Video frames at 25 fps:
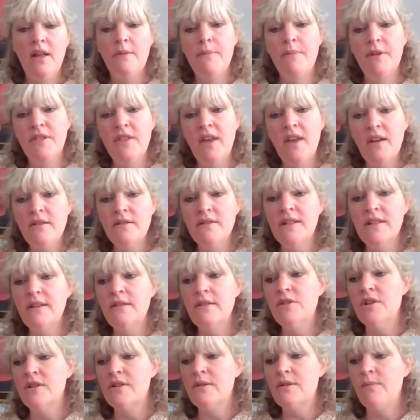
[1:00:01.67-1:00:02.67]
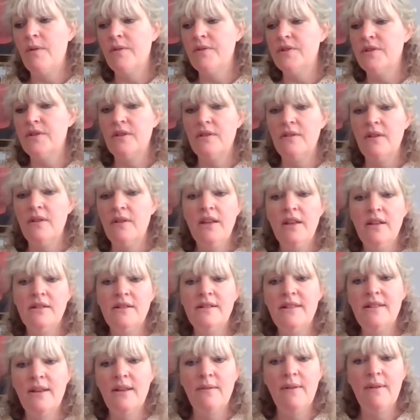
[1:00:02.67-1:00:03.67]
But those who just want to
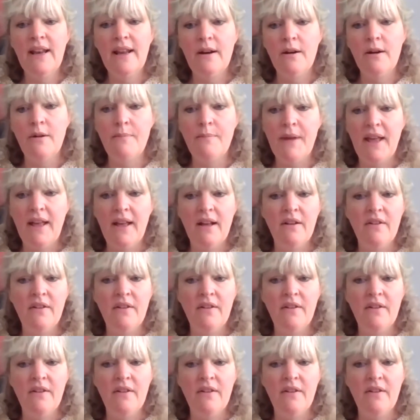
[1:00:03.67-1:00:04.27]
do a little bit